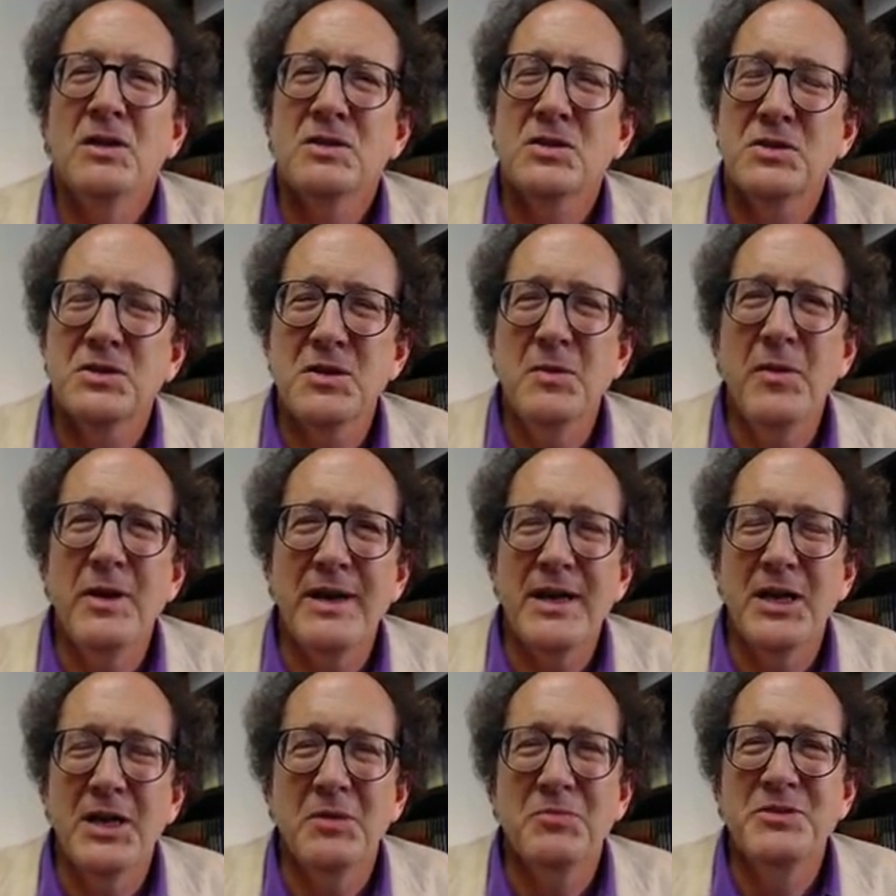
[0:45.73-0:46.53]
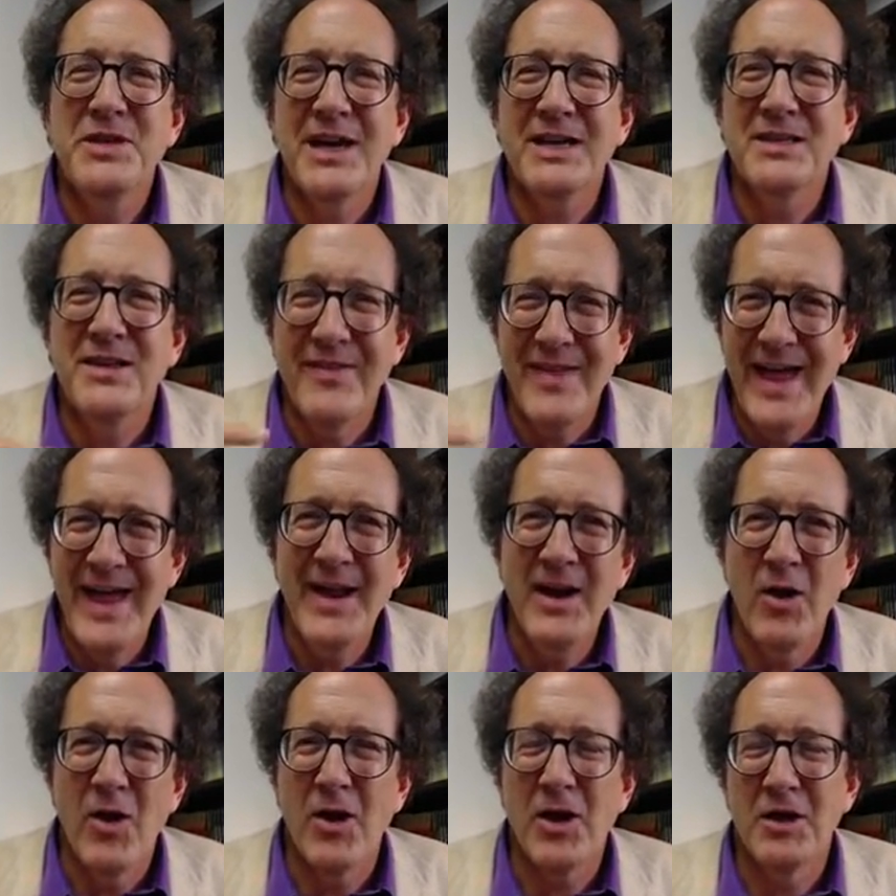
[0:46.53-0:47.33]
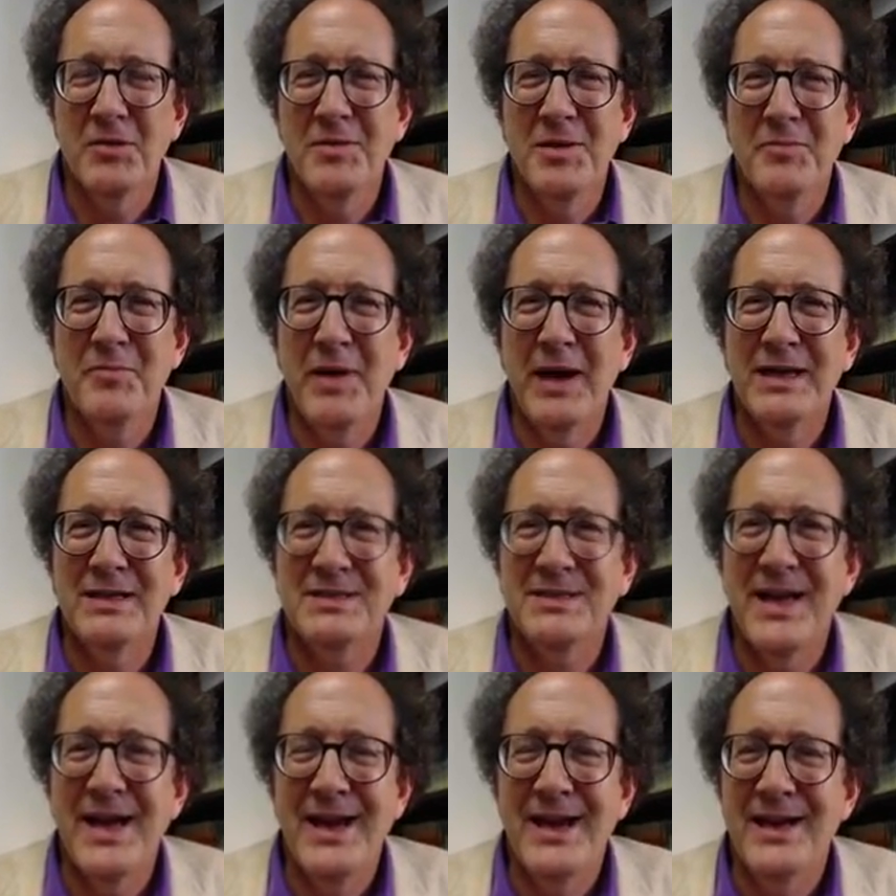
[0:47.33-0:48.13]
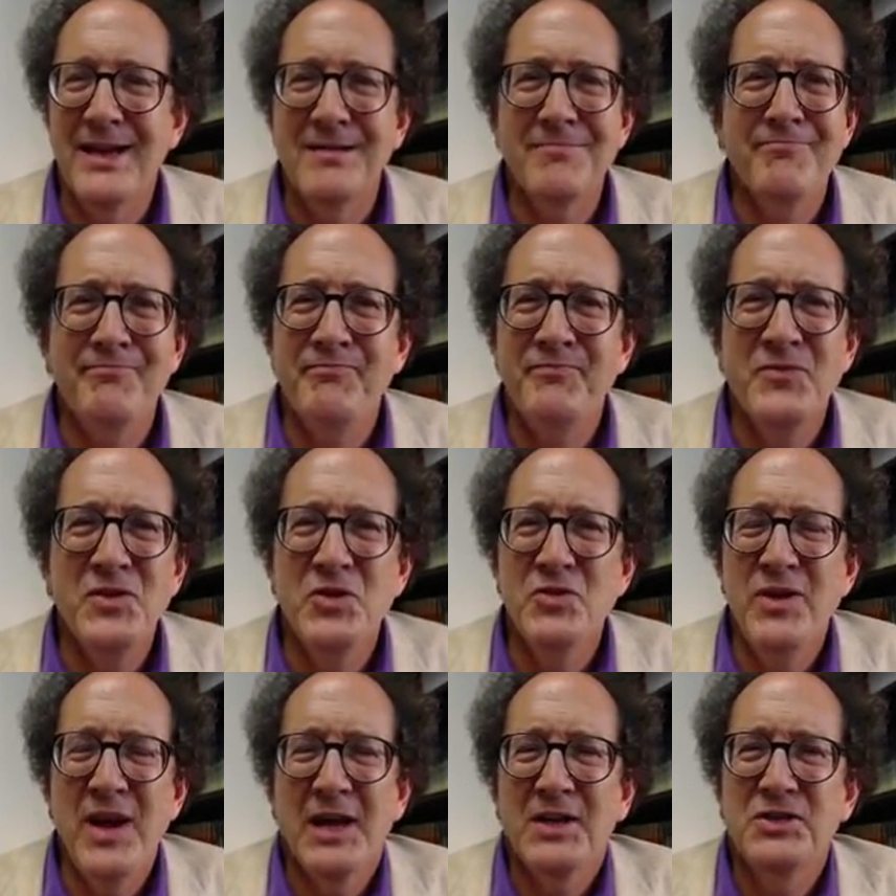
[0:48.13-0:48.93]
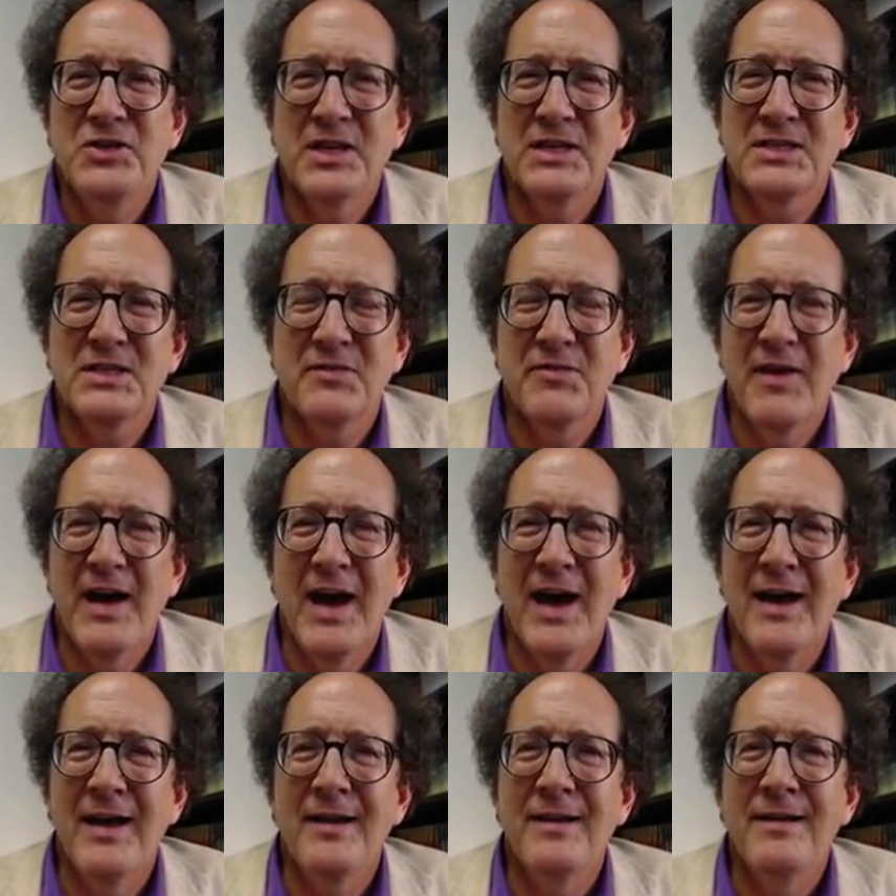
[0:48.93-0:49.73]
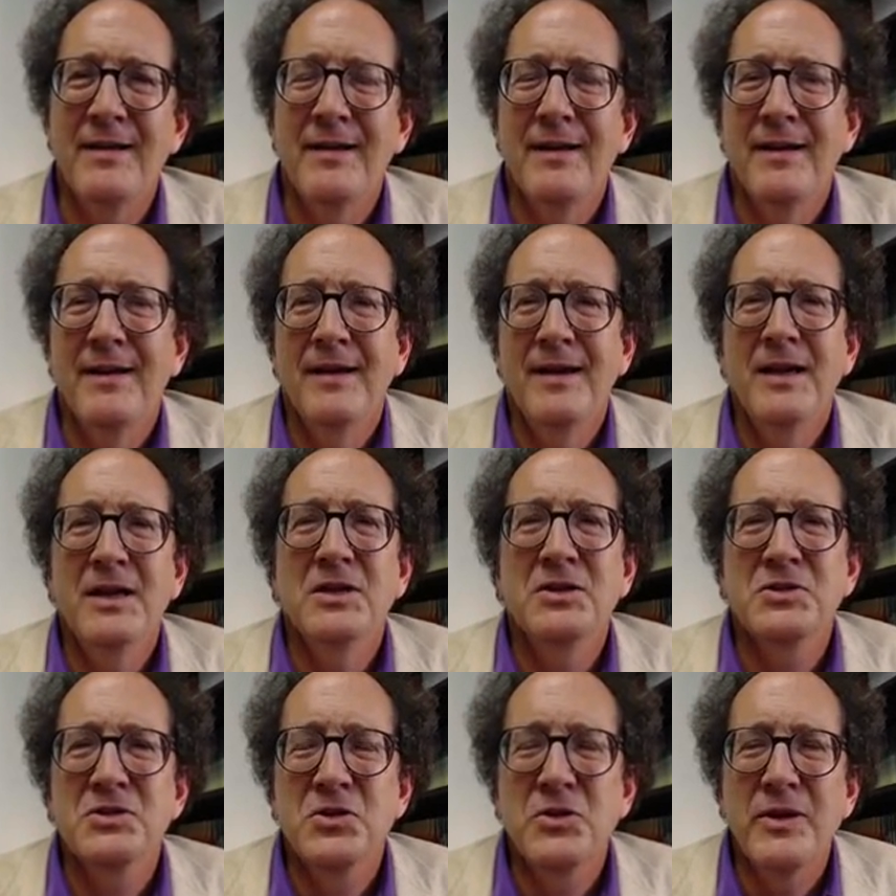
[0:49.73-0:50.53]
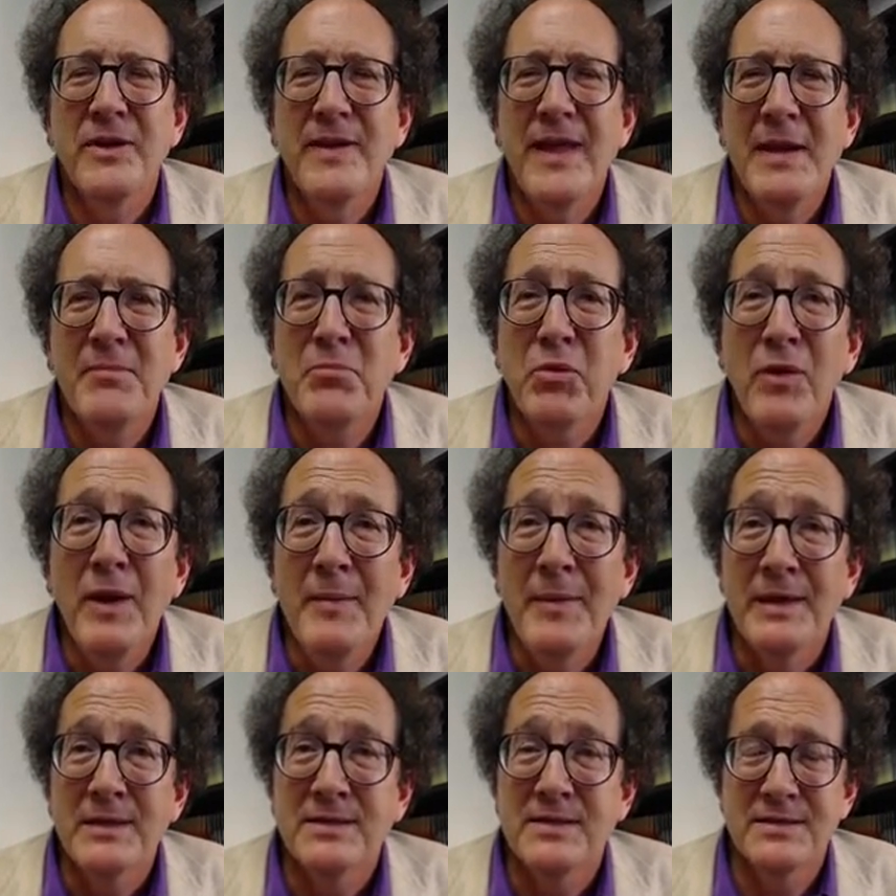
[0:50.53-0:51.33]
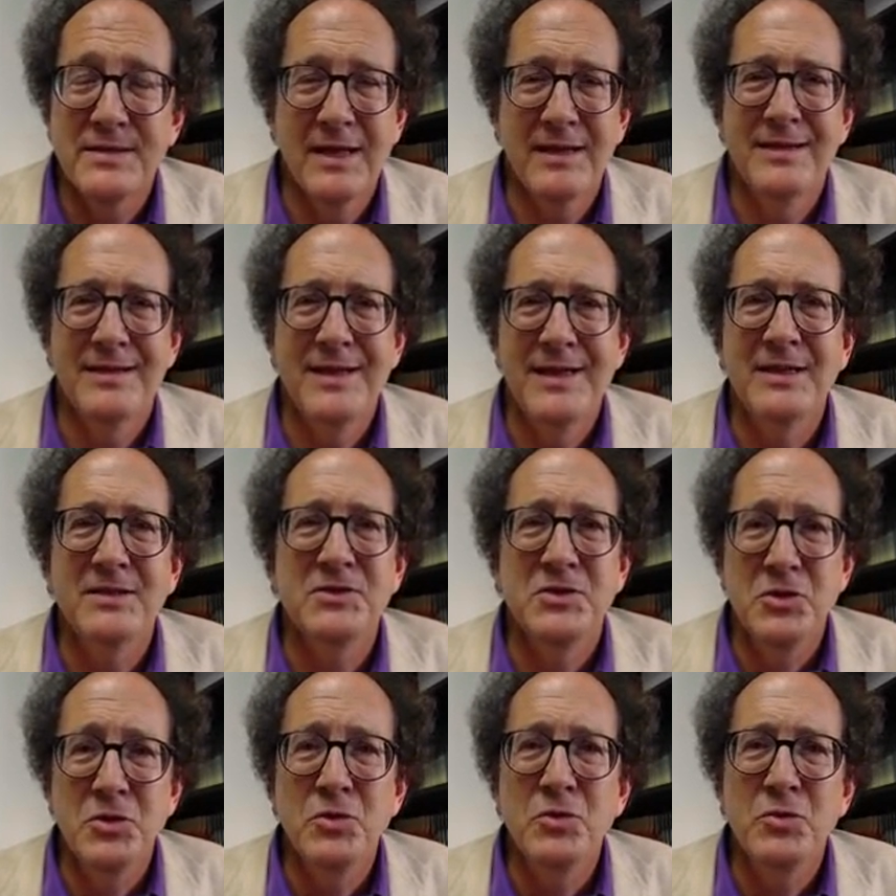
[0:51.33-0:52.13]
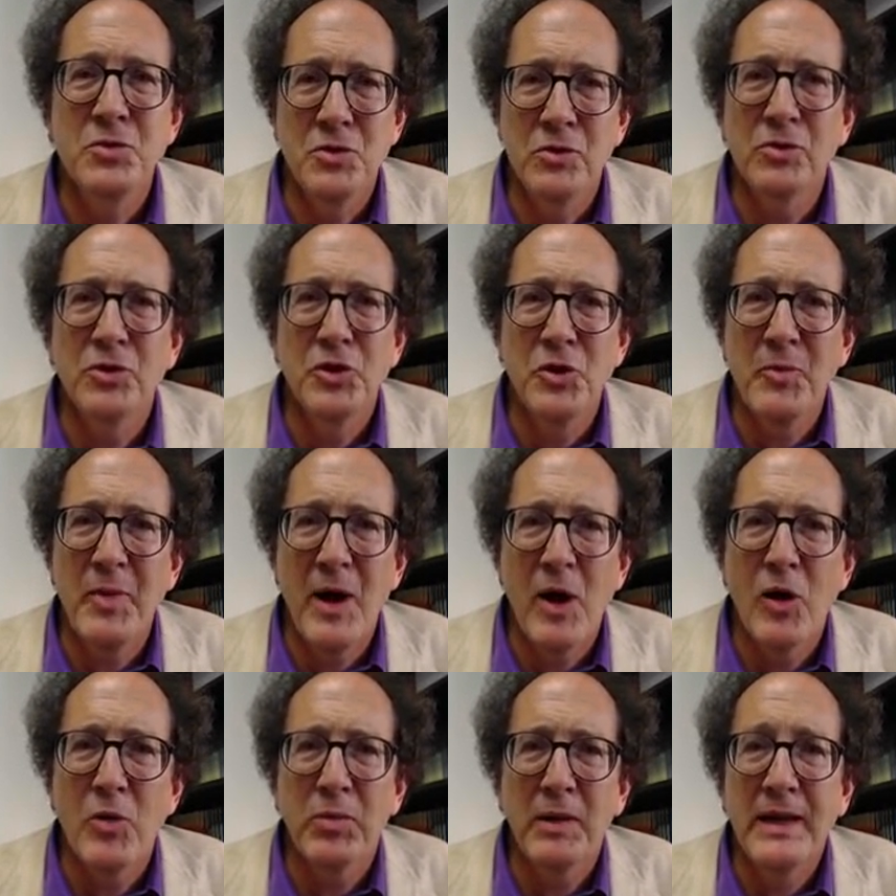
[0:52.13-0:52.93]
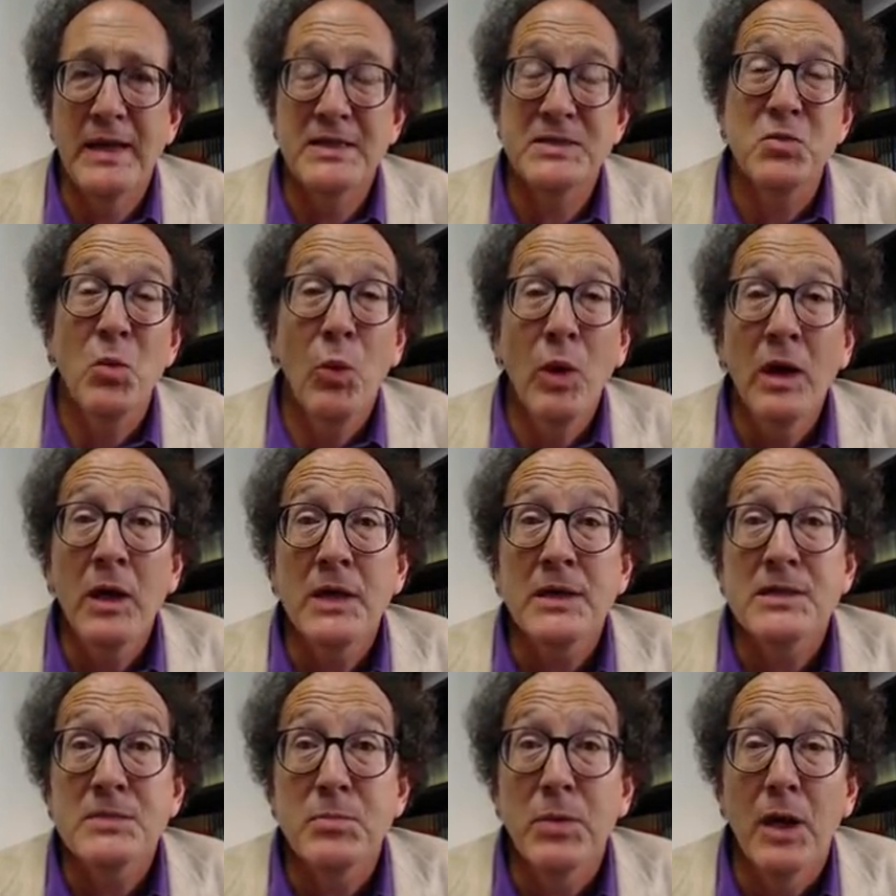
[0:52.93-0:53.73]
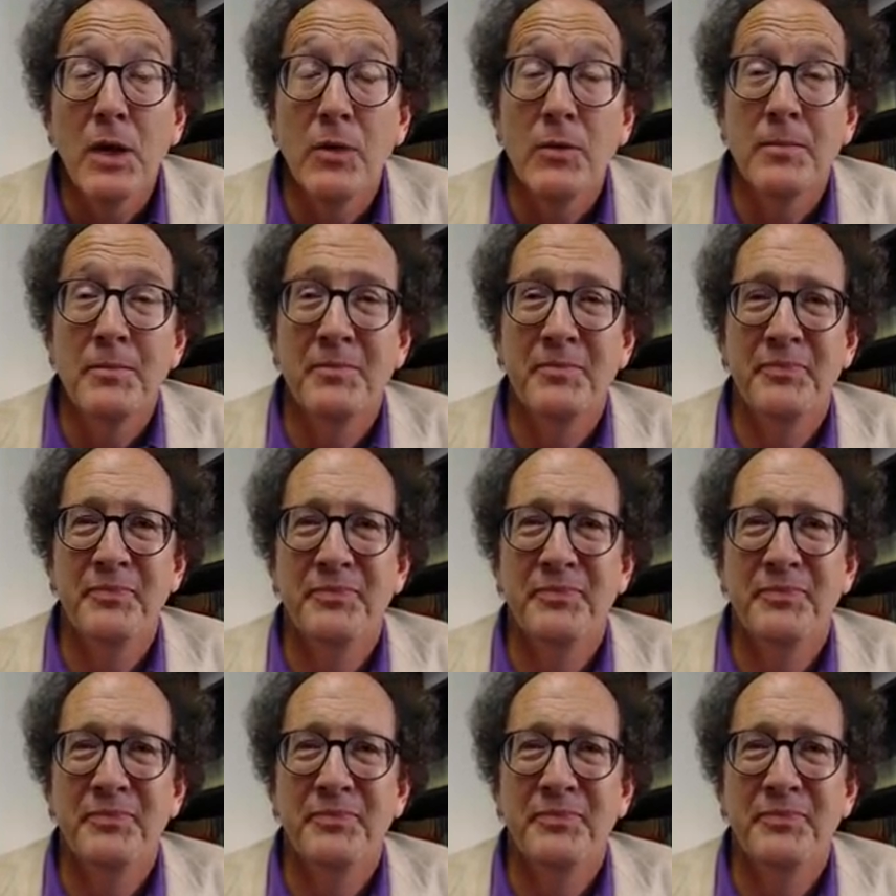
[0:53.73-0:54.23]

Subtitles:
So someone can object to that argument by saying, you're not justified in asserting that premise that these new nuclear power plants will explode.